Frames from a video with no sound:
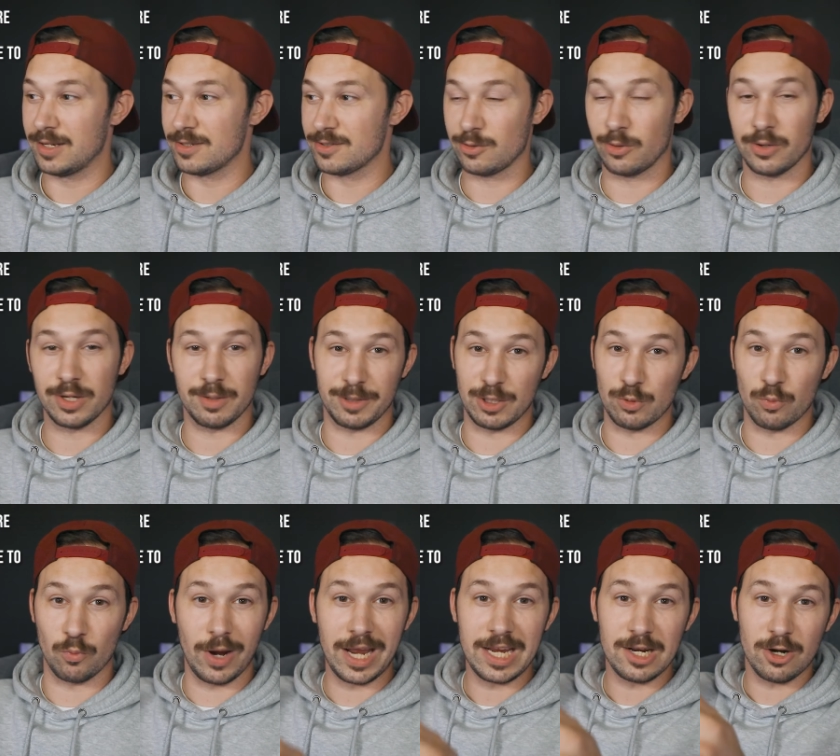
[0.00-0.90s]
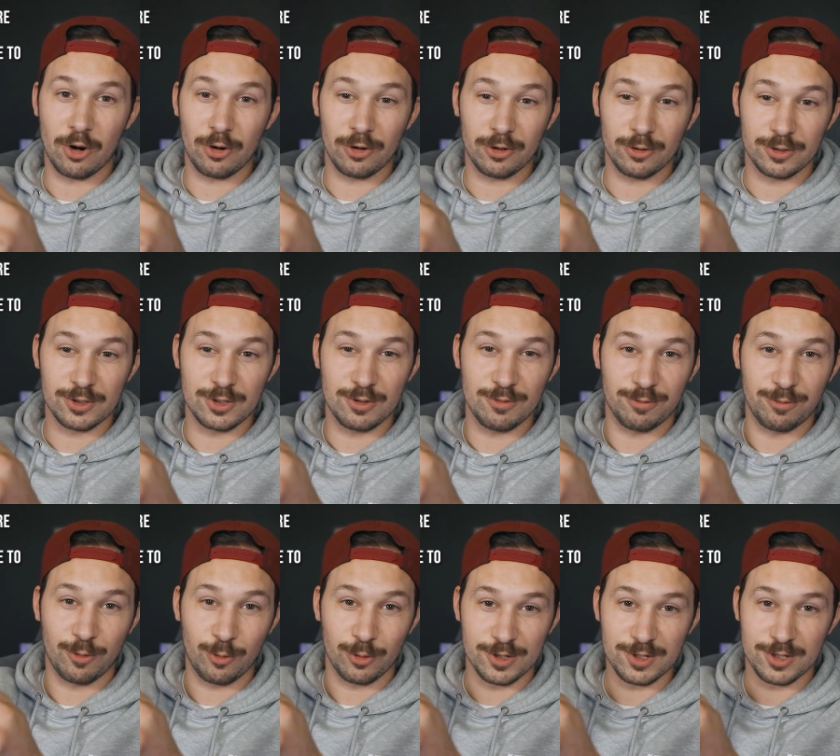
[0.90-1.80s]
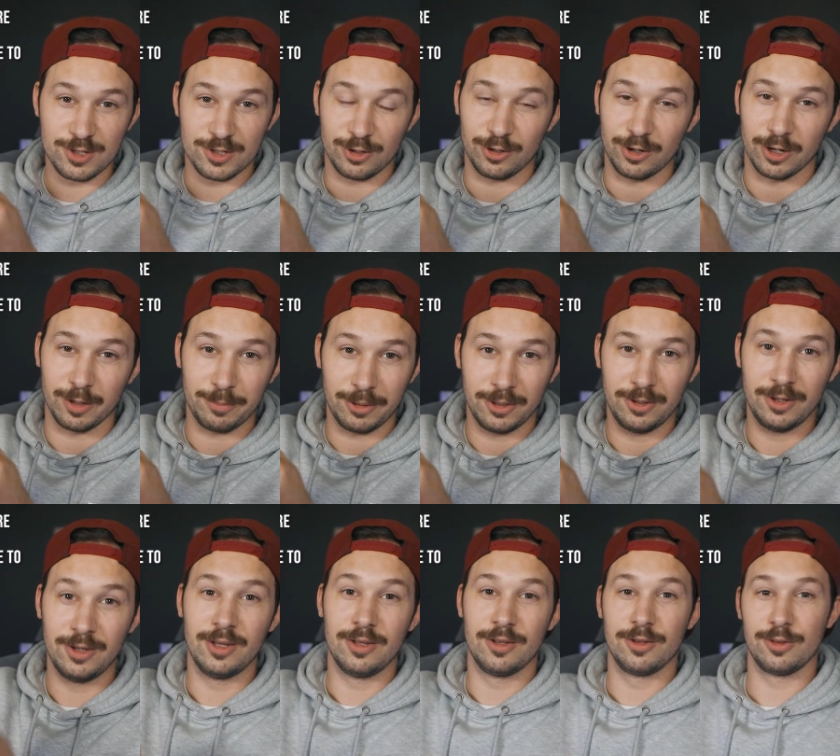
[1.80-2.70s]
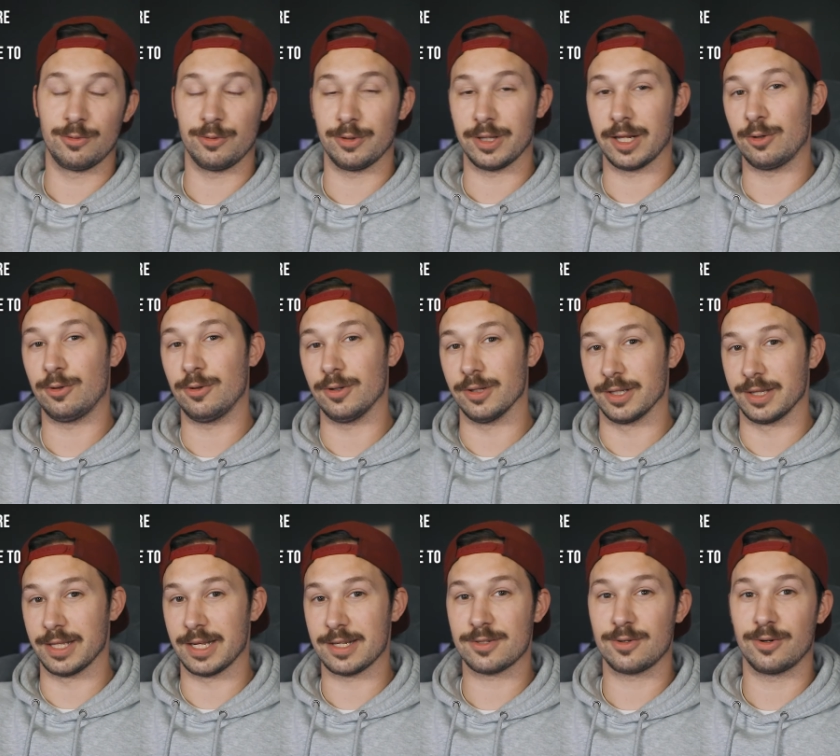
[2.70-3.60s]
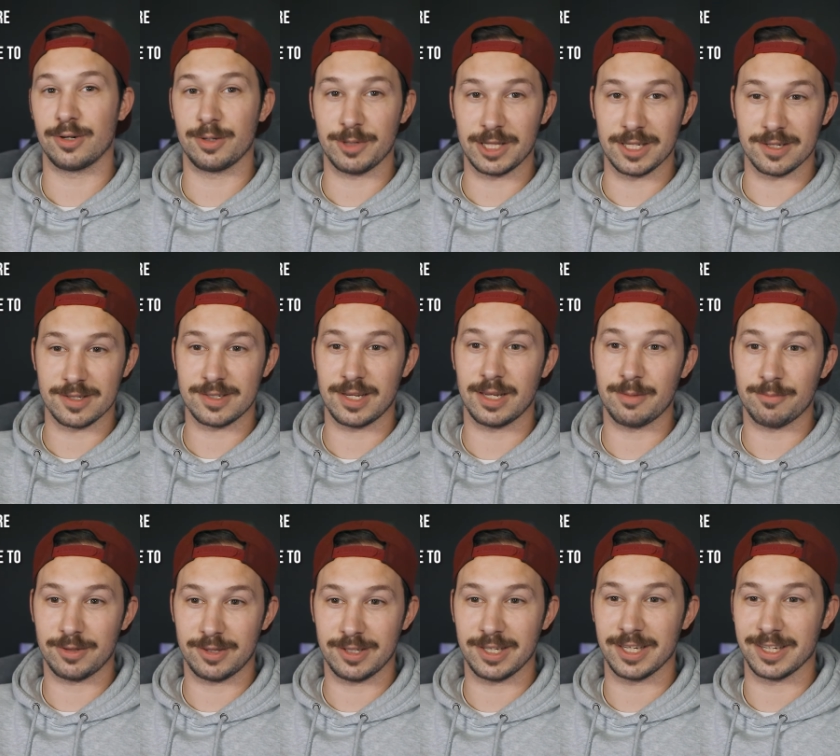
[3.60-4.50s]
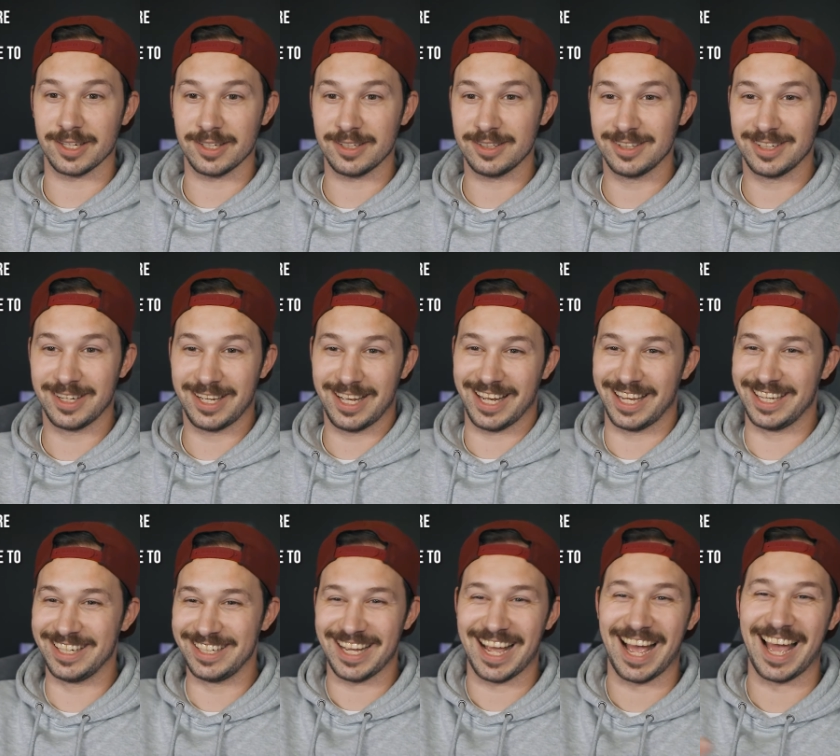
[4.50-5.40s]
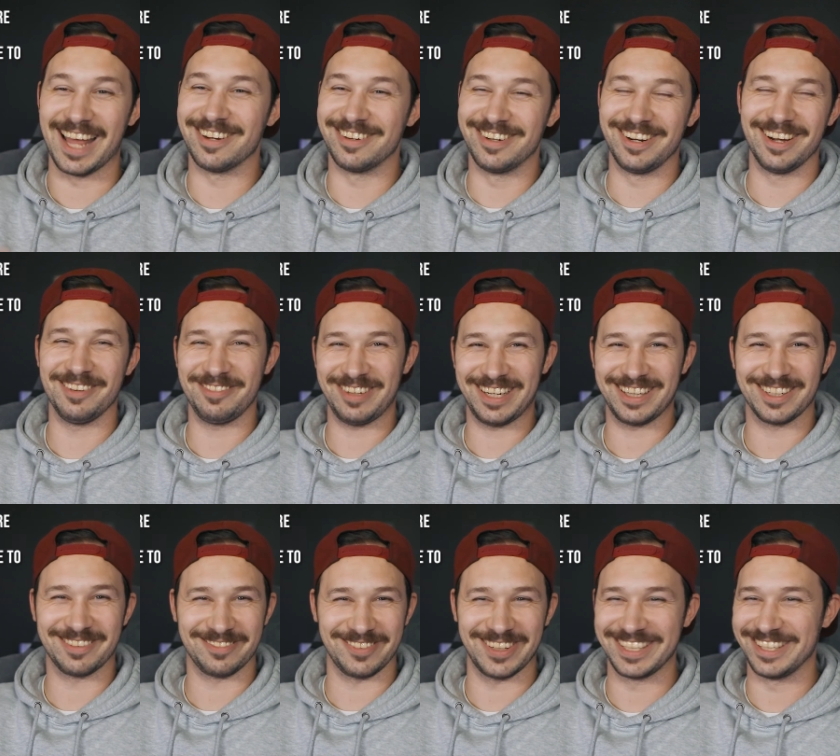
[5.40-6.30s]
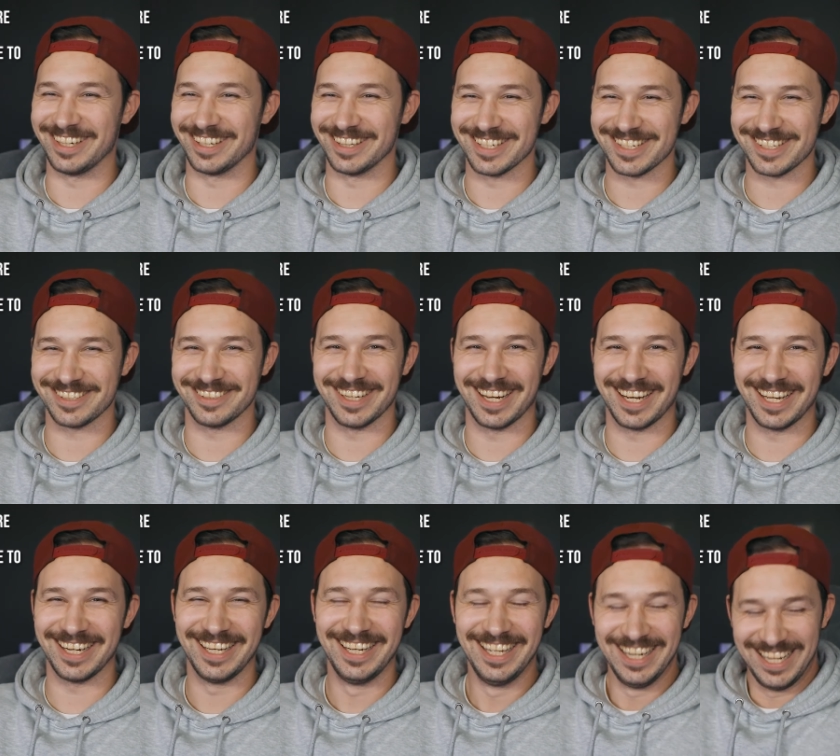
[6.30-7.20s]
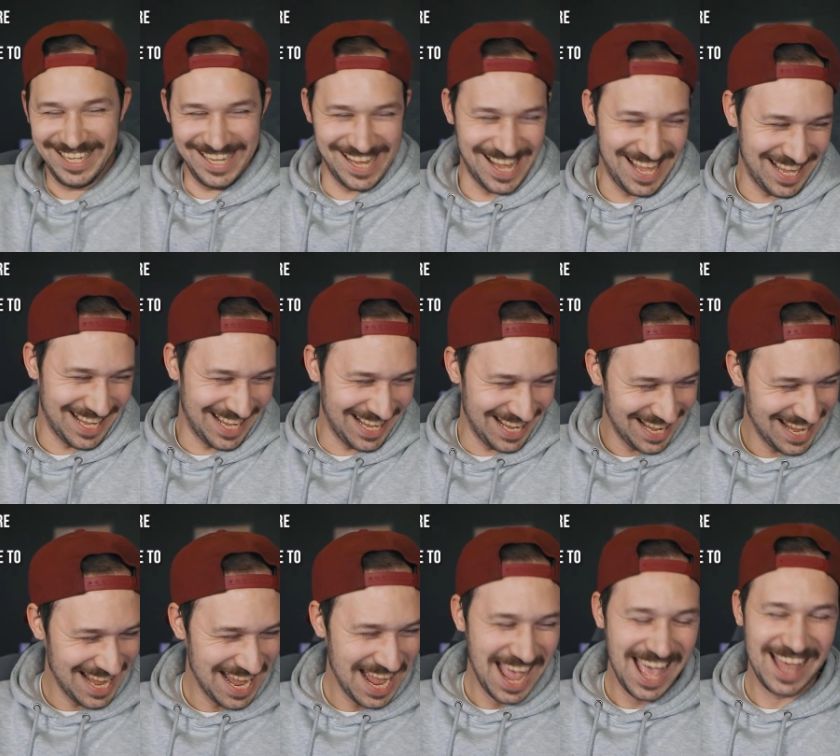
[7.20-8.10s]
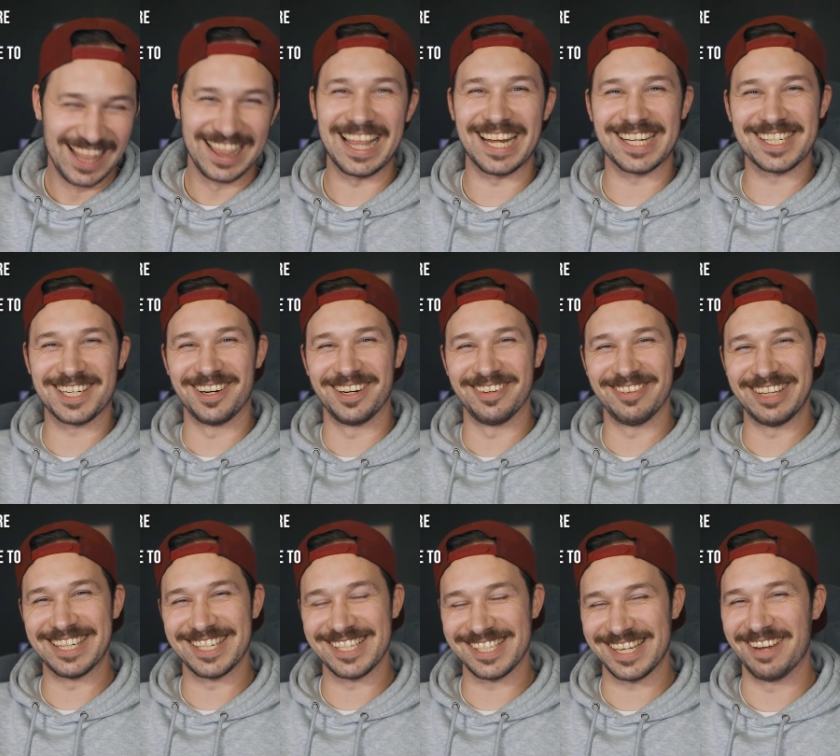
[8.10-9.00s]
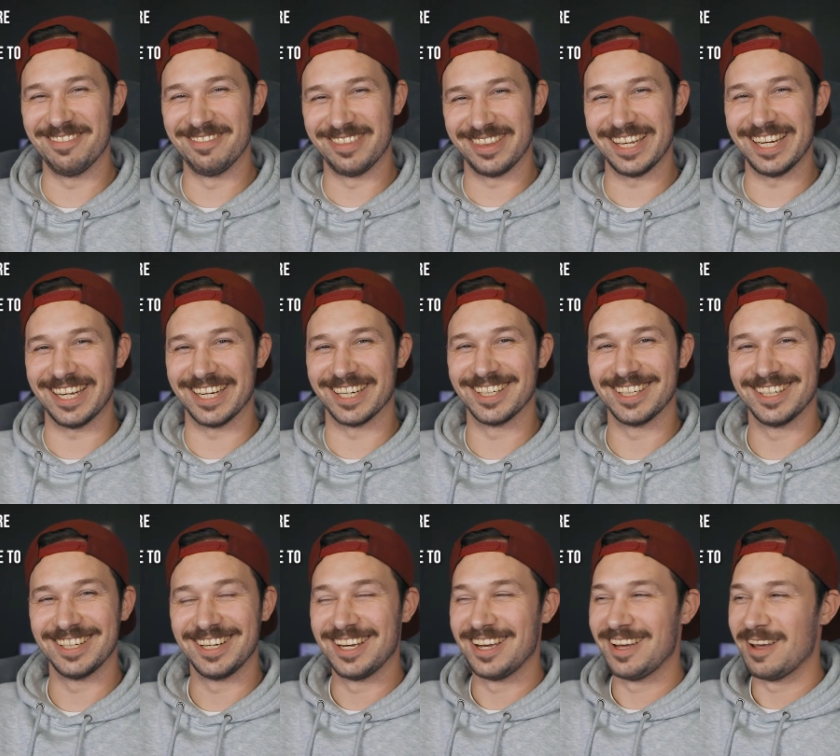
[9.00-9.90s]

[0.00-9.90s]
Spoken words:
it's going to be way harder to force syrup through that hole, and that's going to be the same thing. I don't know if I look funny on this or not. That's going to be the same thing